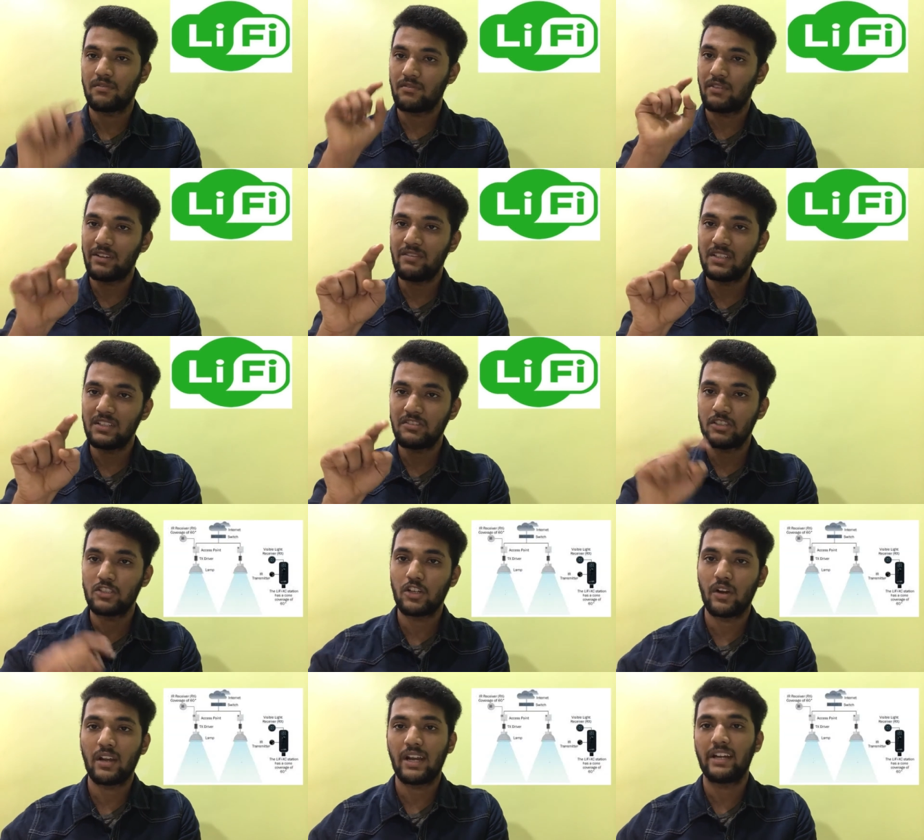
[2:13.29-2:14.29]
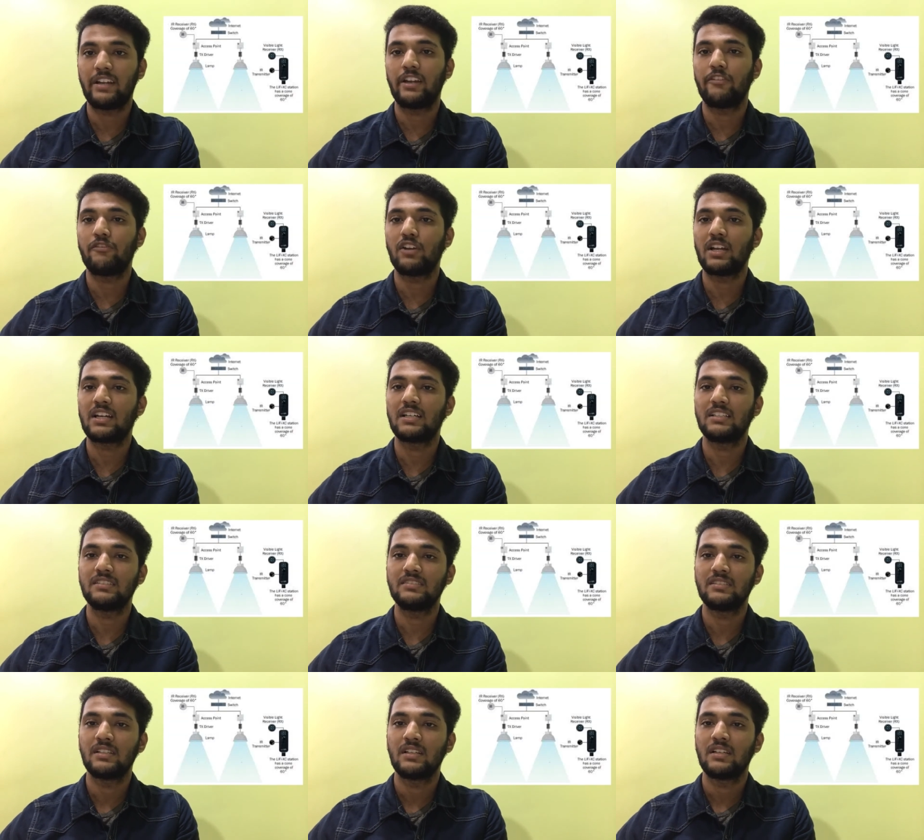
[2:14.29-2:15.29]
When we switch on light, it
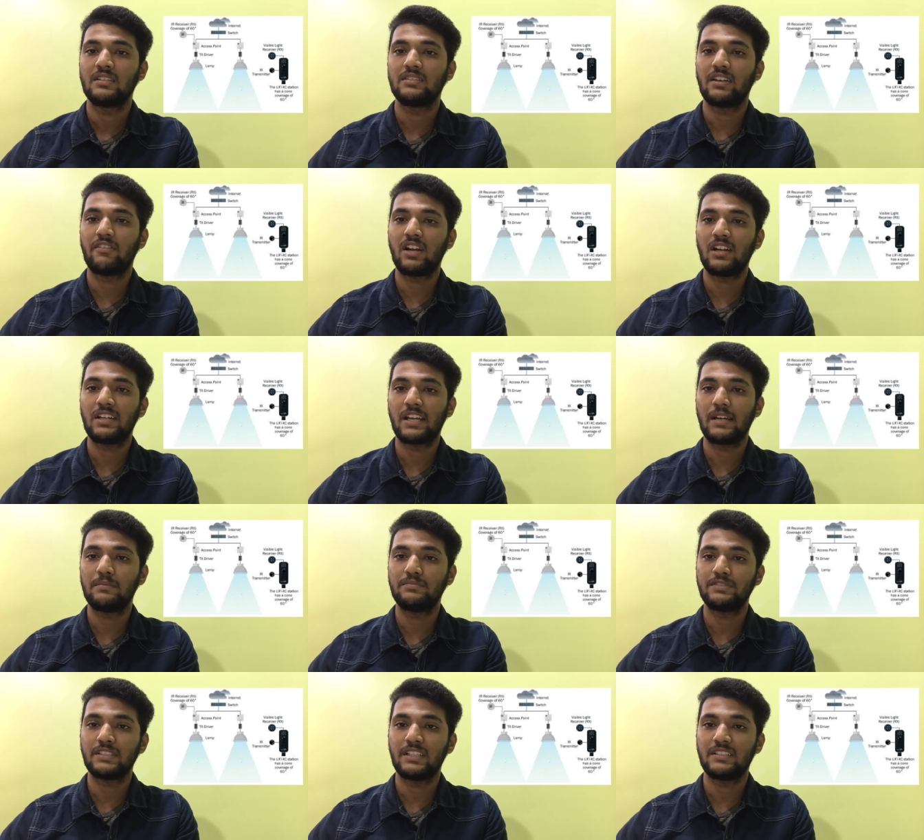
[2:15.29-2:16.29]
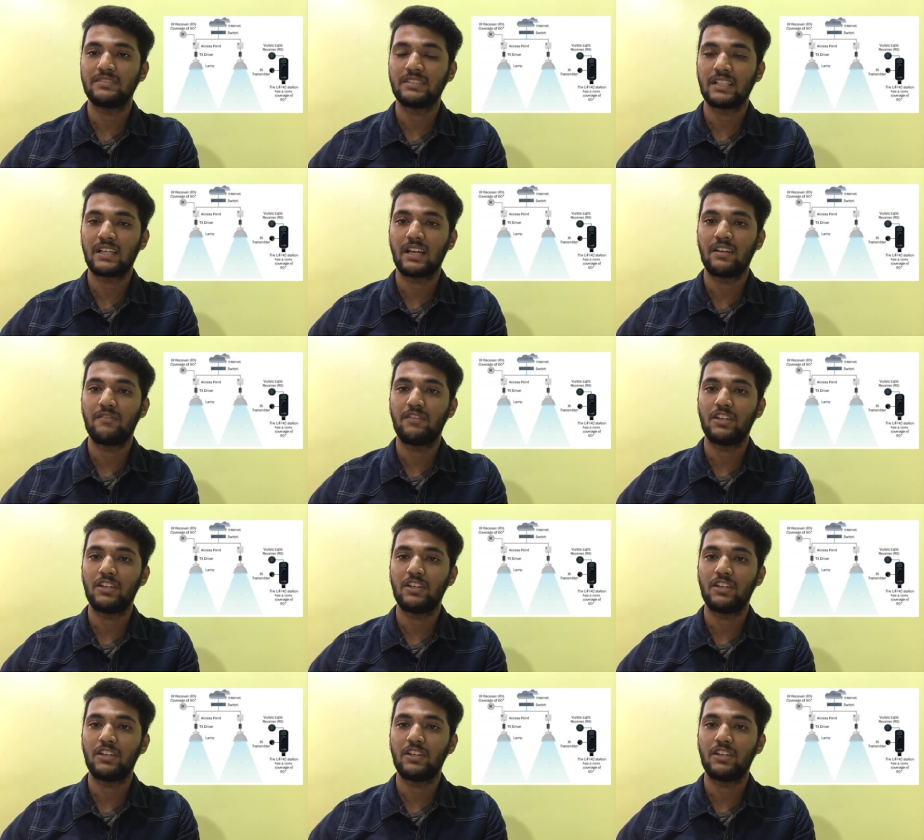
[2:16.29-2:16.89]
flickers several times in a second,